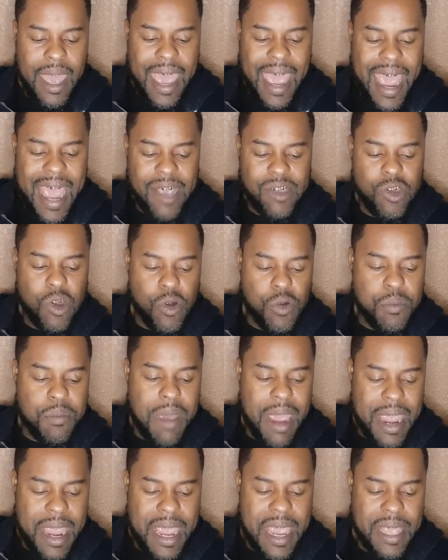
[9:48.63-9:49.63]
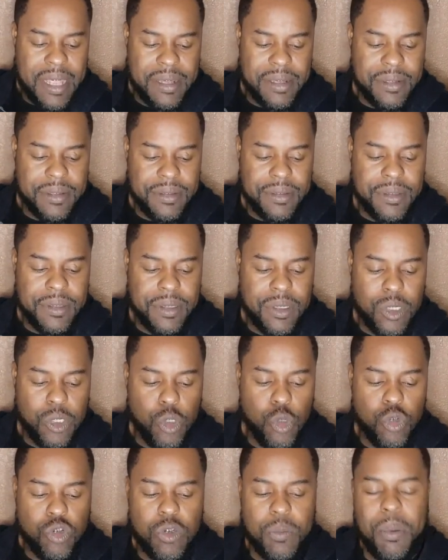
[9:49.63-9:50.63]
As her man,
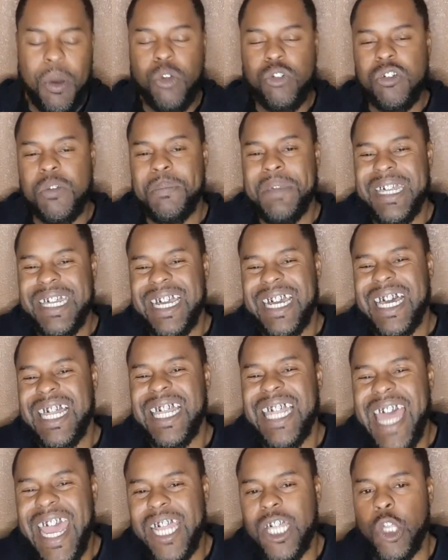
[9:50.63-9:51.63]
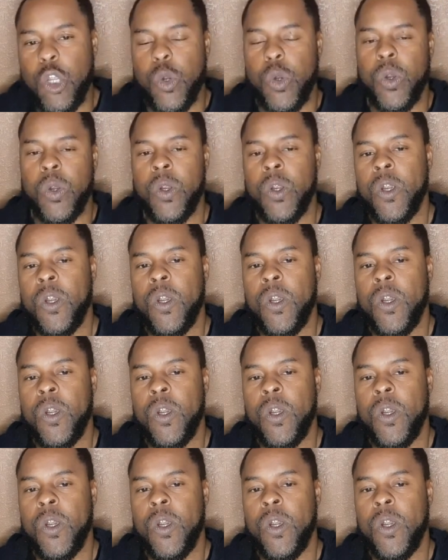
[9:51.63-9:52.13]
you supposed to be the collector.